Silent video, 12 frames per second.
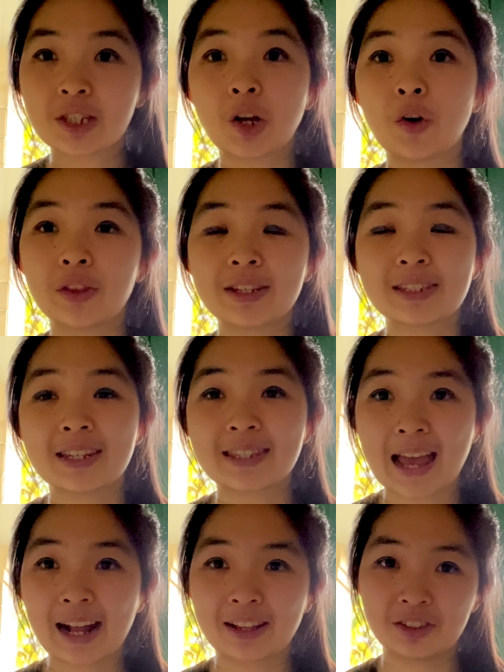So this is
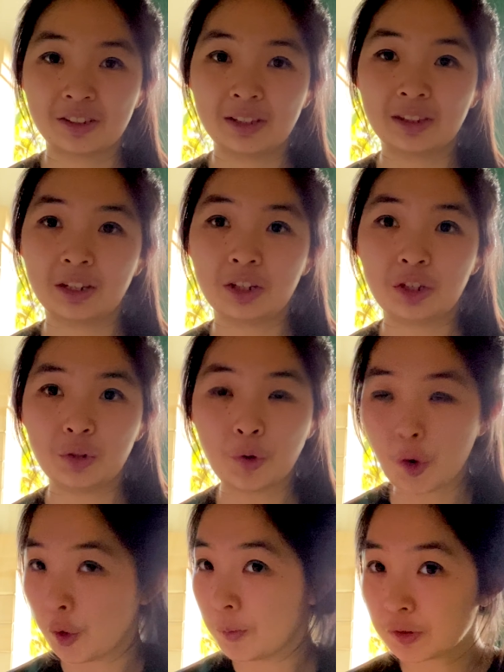actually the new
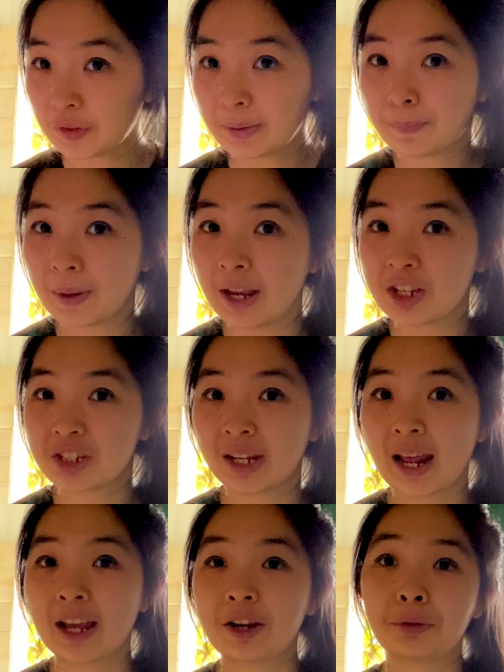home screen page that
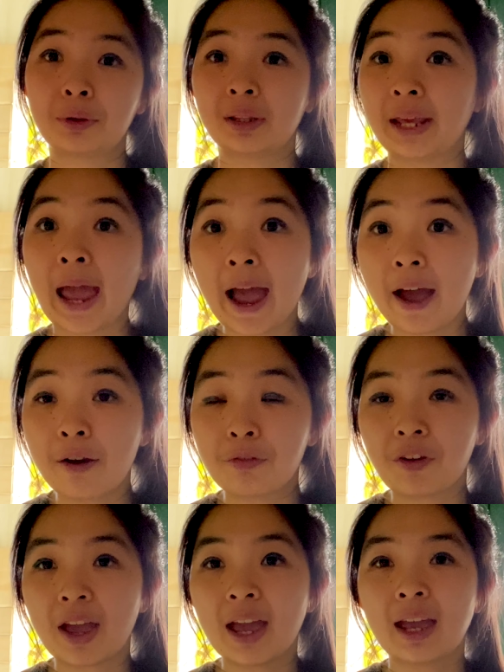I currently
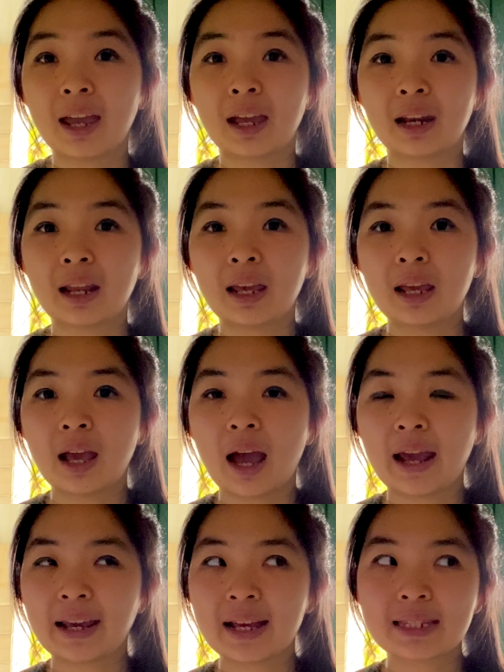have, and
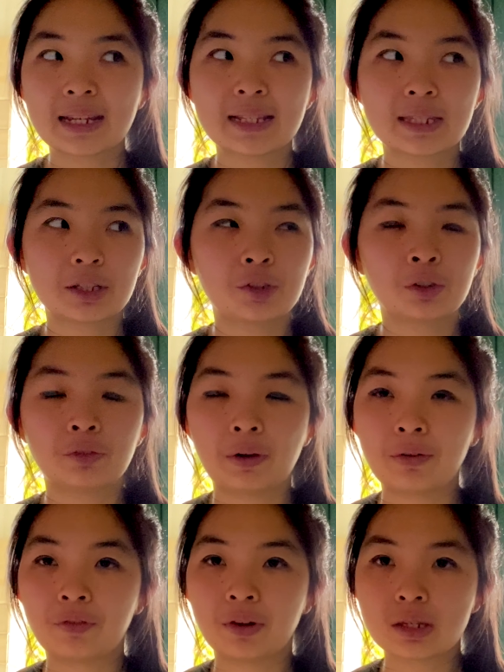I guess it's a good
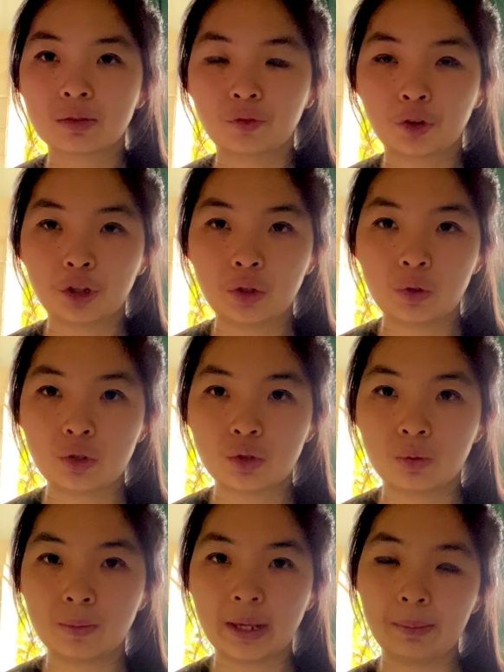reference for you
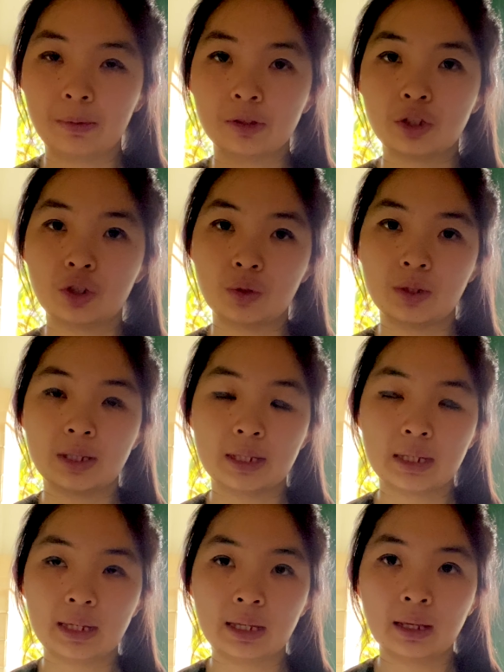to be able to
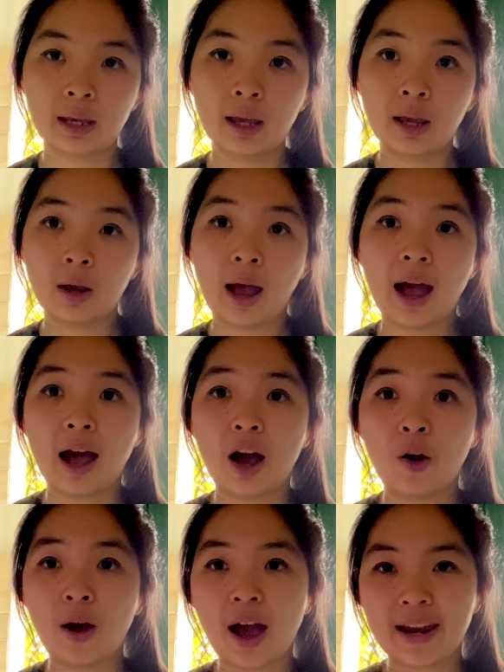see
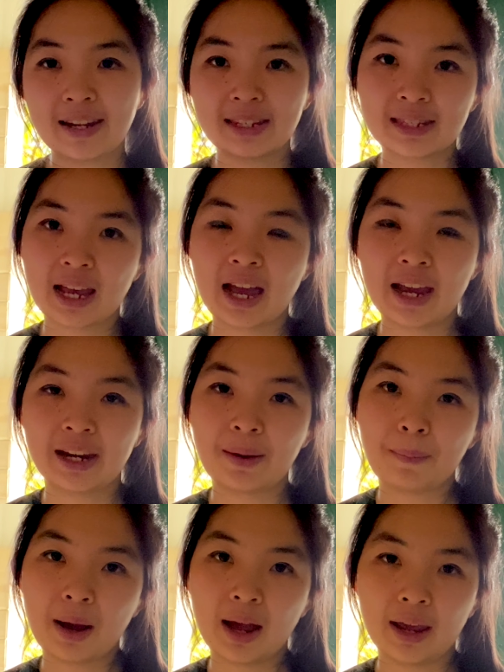how I design
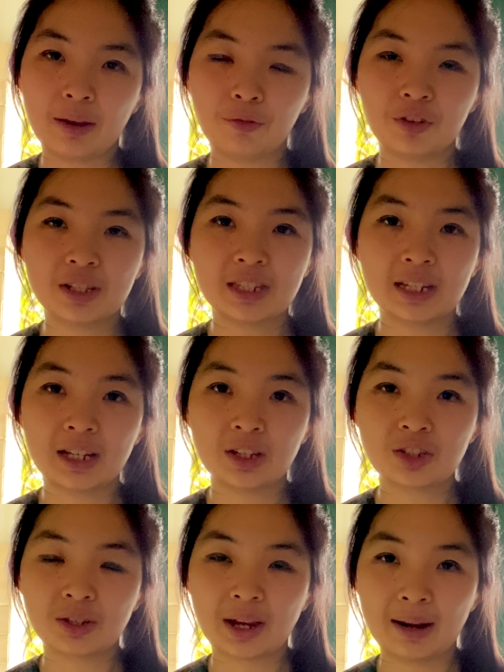my
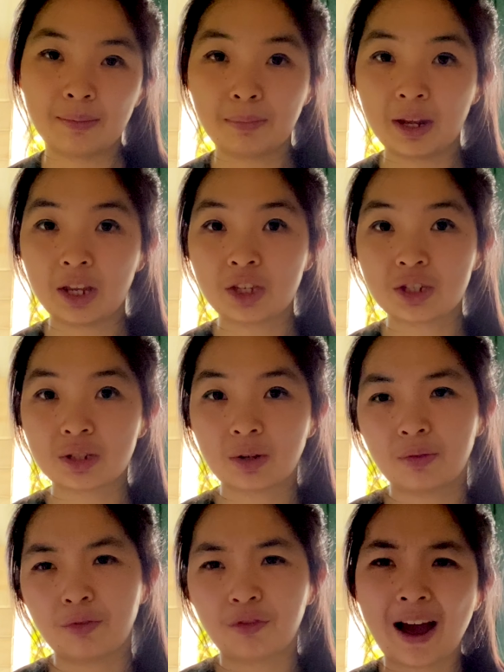vintage and beige
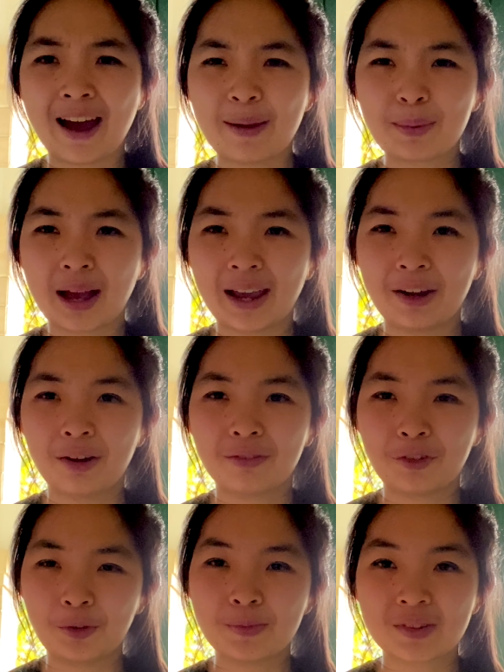vibe kind of
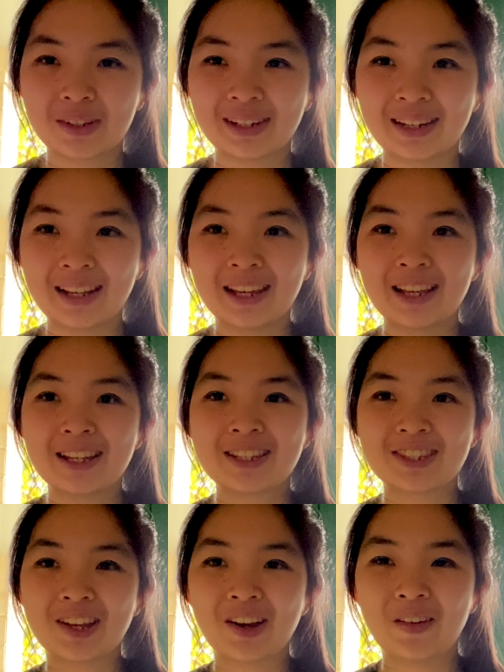home screen.
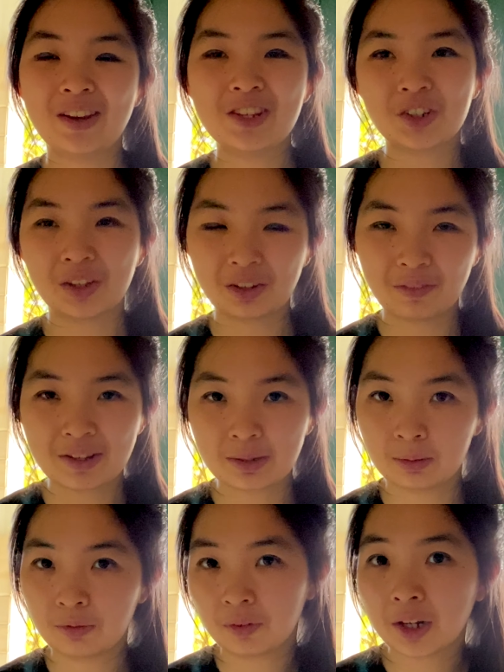So enjoy the rest of
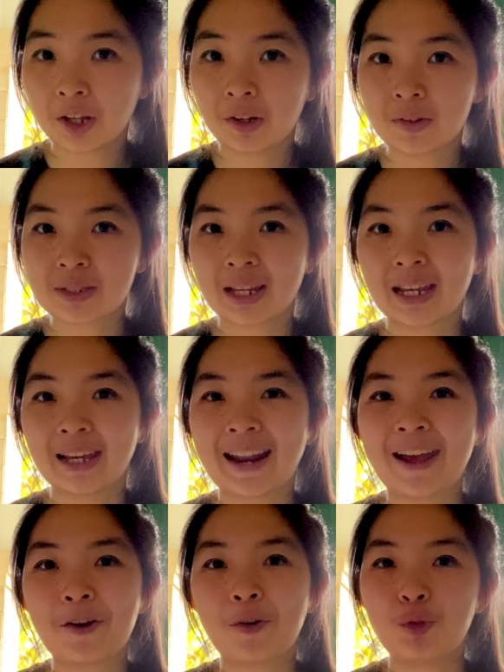the videos and
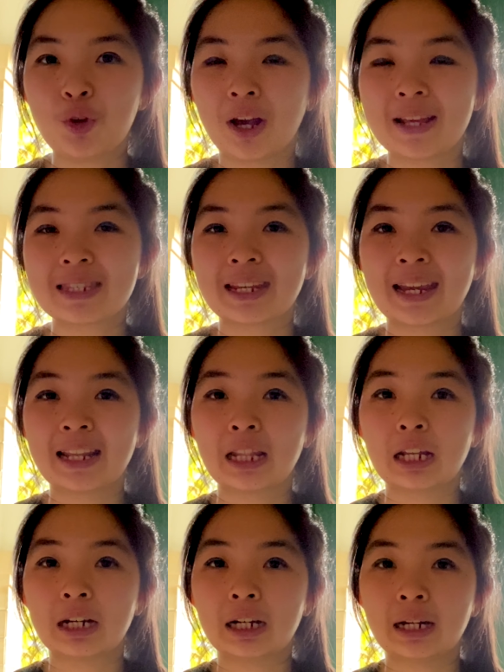I hope you guys can
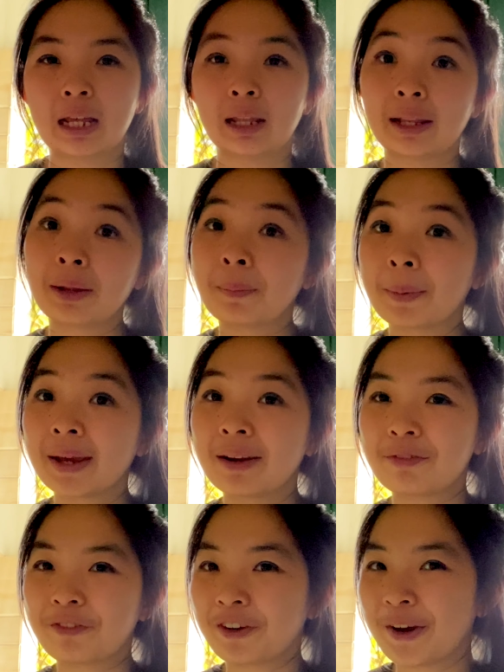learn a little
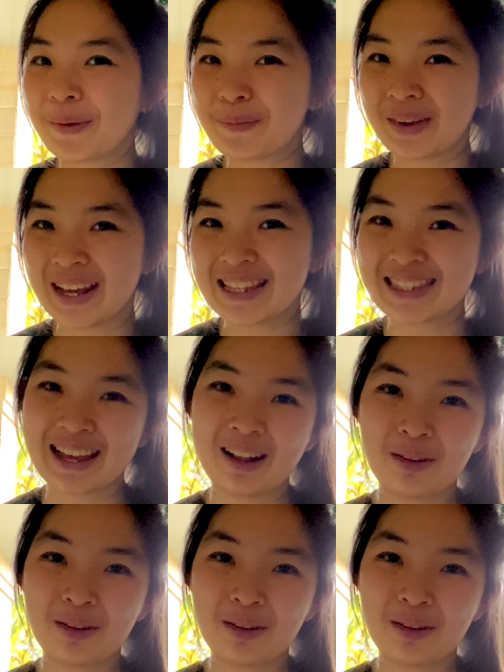bit from myself.